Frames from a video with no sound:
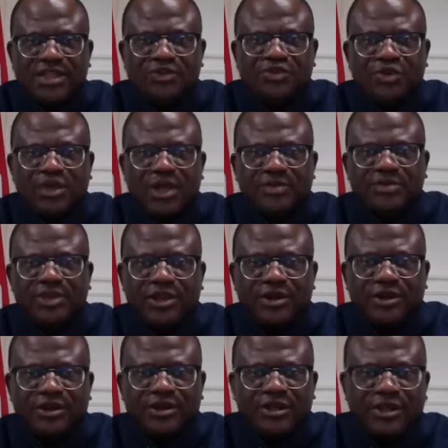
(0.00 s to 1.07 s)
you come
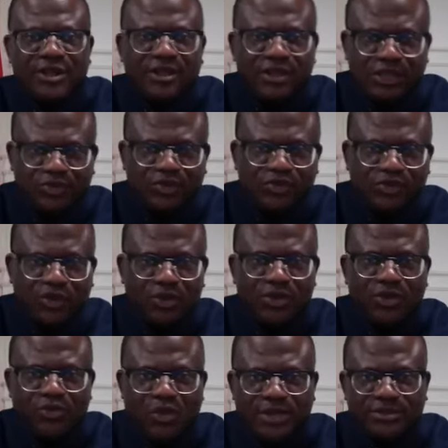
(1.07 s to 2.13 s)
here, it was
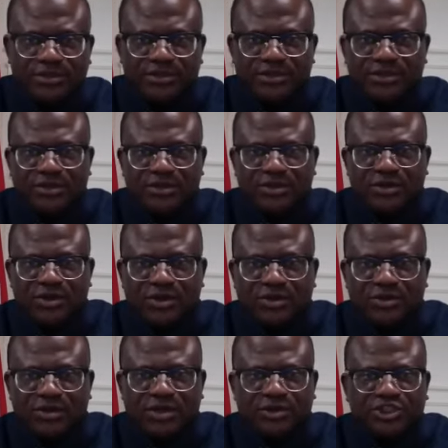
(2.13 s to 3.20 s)
only one,
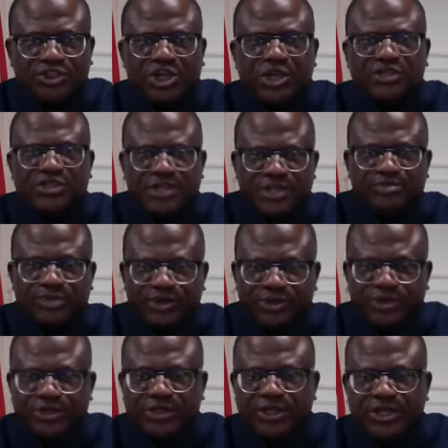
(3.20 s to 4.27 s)
Charles
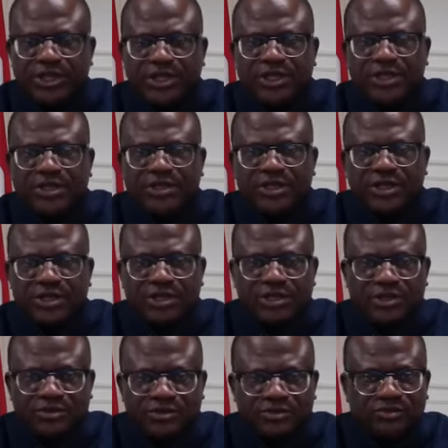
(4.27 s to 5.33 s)
Lindbergh,
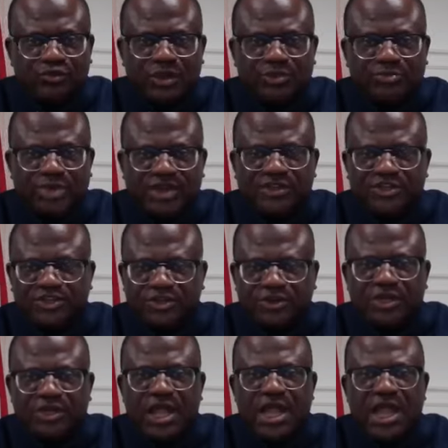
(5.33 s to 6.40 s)
one
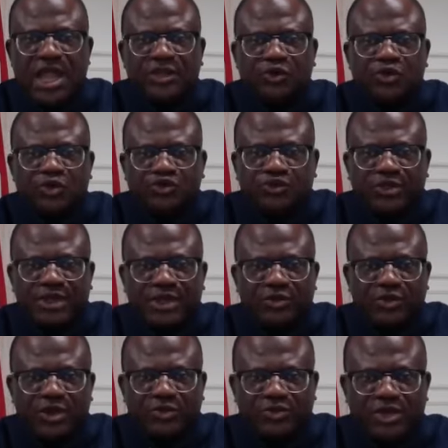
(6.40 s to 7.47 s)
passenger, and look today
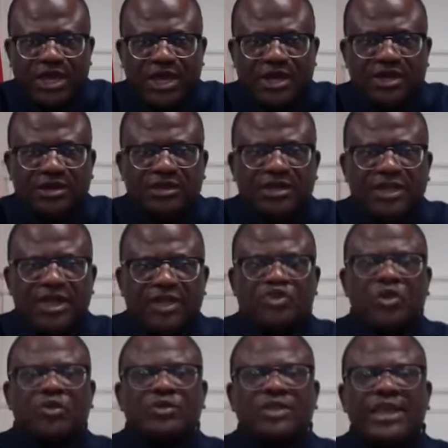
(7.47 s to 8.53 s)
where we are.
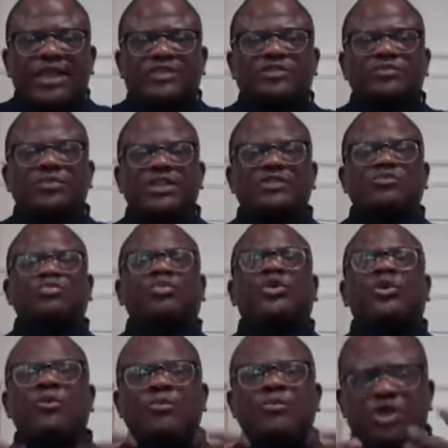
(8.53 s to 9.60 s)
So this means
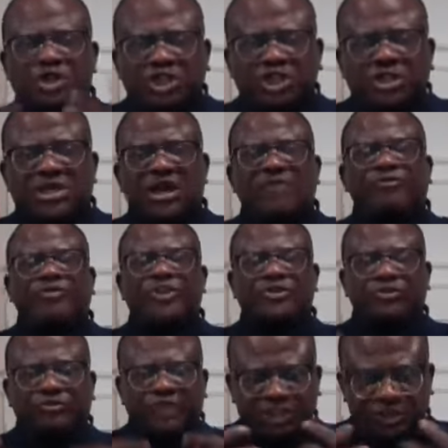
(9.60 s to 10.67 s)
promotion of
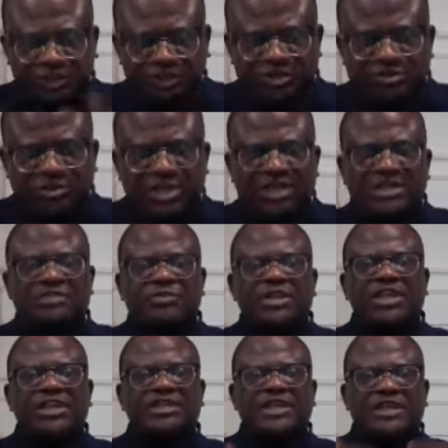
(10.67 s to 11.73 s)
innovations,
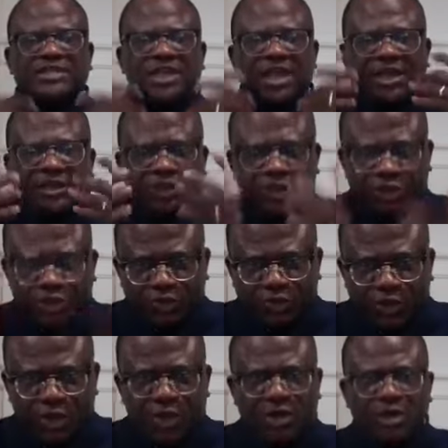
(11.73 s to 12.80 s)
meaning that you
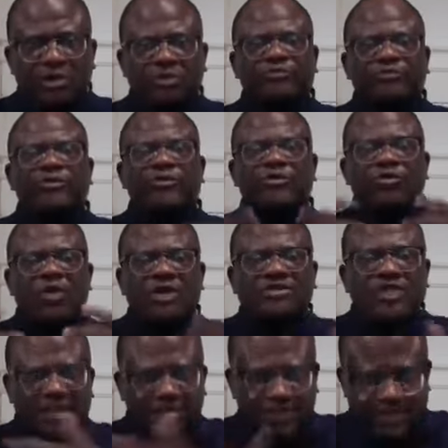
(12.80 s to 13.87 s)
learn from
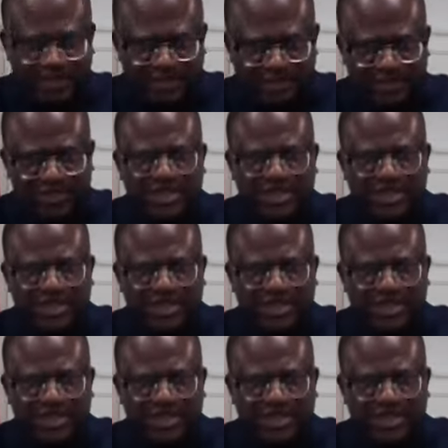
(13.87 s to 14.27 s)
what exists,